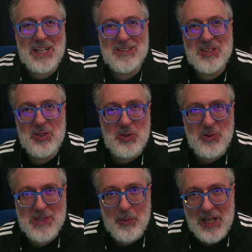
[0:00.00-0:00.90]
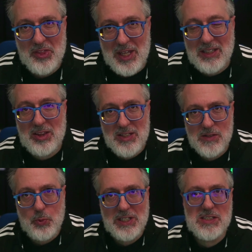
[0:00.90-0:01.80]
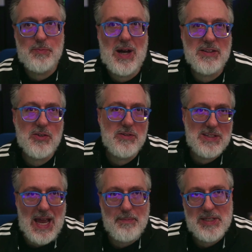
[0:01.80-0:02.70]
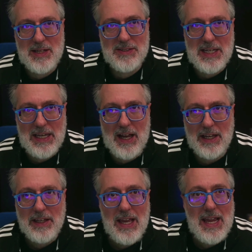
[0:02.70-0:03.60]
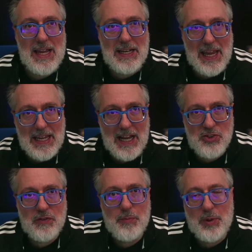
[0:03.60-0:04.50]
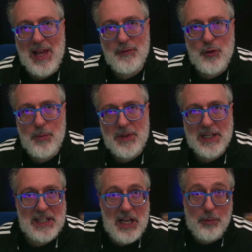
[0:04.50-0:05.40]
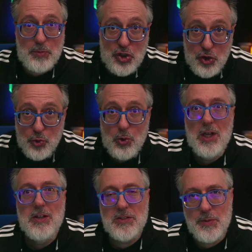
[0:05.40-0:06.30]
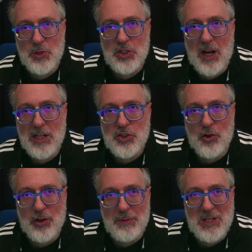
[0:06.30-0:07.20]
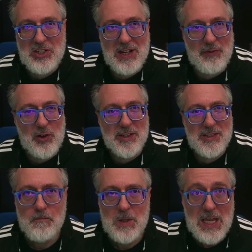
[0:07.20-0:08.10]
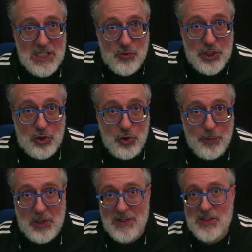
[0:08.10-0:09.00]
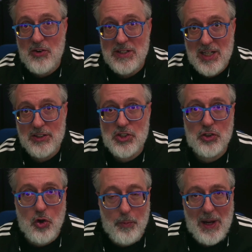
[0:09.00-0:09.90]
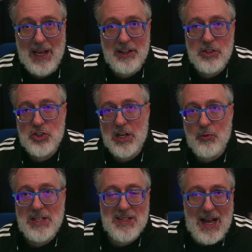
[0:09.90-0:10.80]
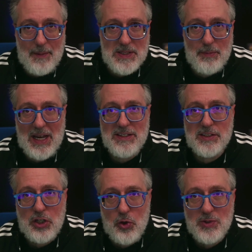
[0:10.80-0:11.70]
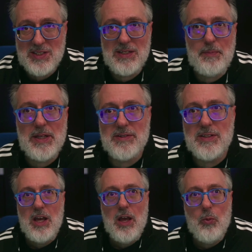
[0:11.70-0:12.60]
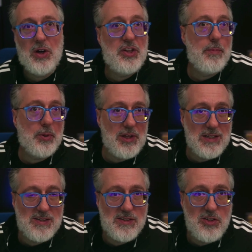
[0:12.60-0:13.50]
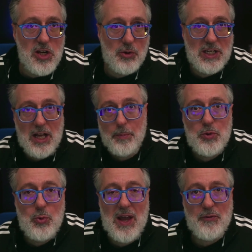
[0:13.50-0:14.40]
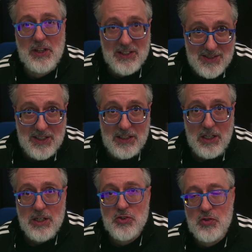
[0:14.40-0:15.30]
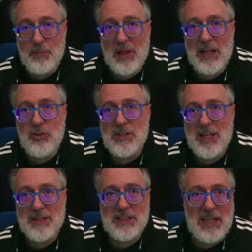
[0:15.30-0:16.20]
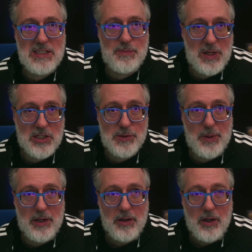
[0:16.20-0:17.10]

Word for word: get into the news, I want to thank this week's sponsor, ZapTest AI, an AI-driven platform that can help you supercharge your automation efforts. It's really cool because their intelligent co-pilot generates optimized code snippets, while their Plan Studio can help you effortlessly streamline your test case management.